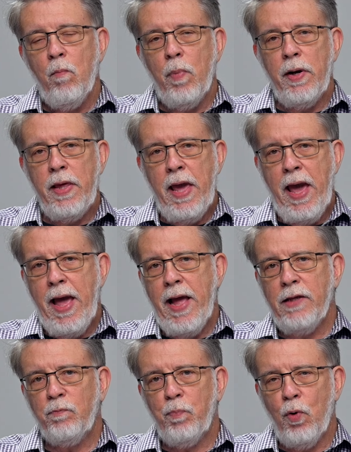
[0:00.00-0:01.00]
but He
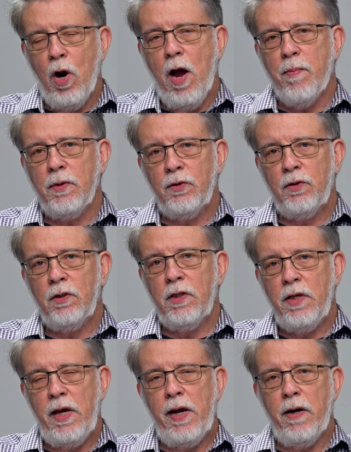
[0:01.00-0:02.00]
has promised to
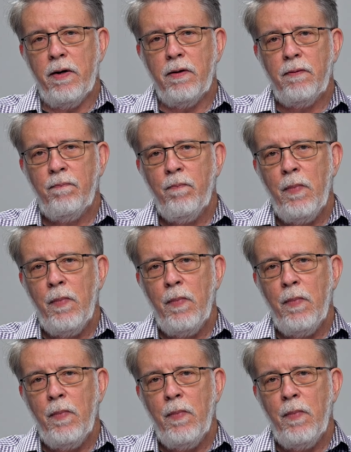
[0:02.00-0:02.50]
care